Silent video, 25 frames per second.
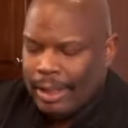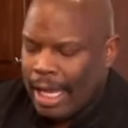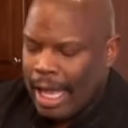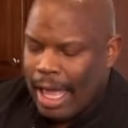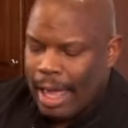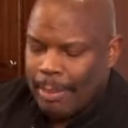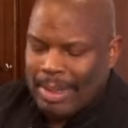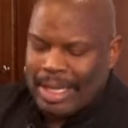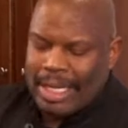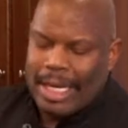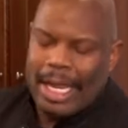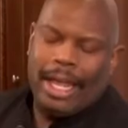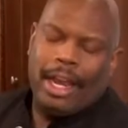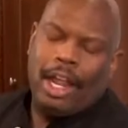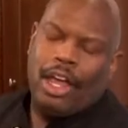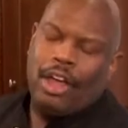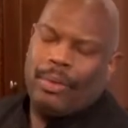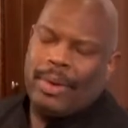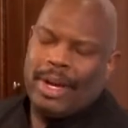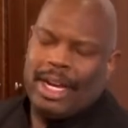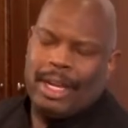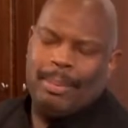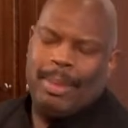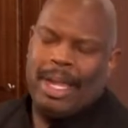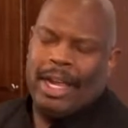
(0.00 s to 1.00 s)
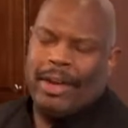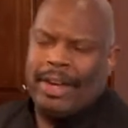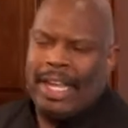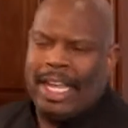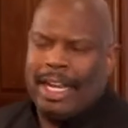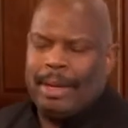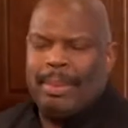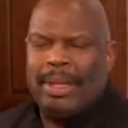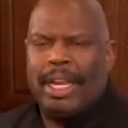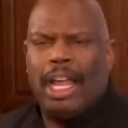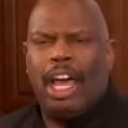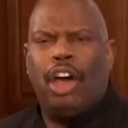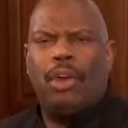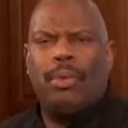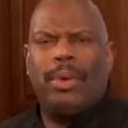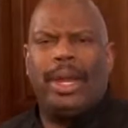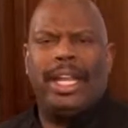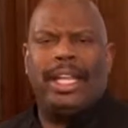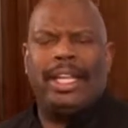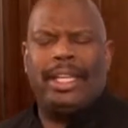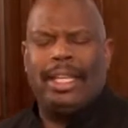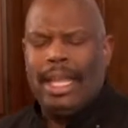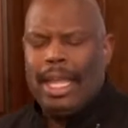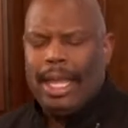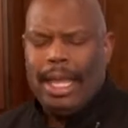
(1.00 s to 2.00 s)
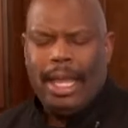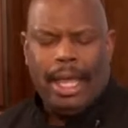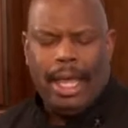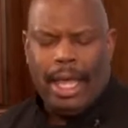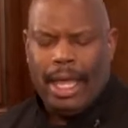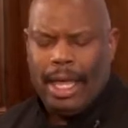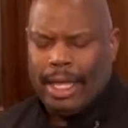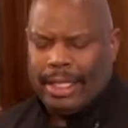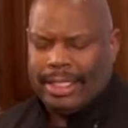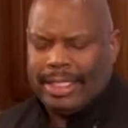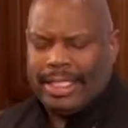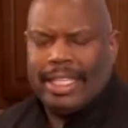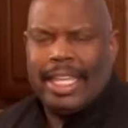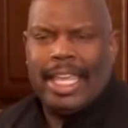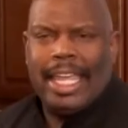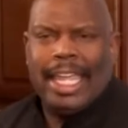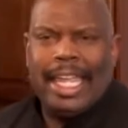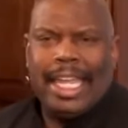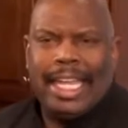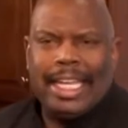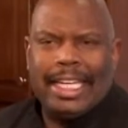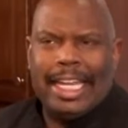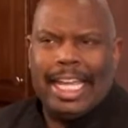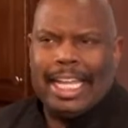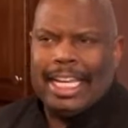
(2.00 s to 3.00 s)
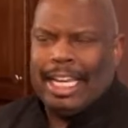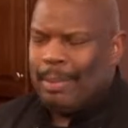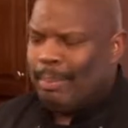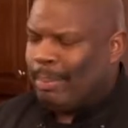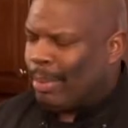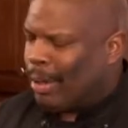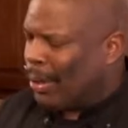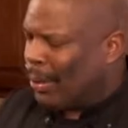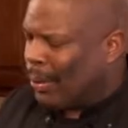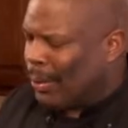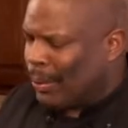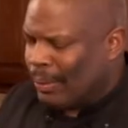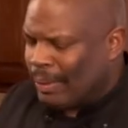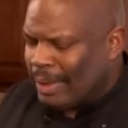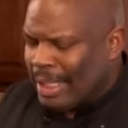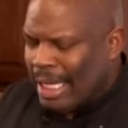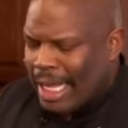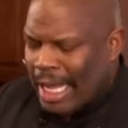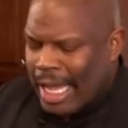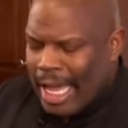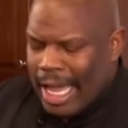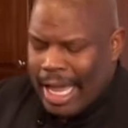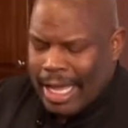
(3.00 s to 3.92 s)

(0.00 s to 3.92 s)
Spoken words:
I mean, not already marinated, but already skinned and deboned,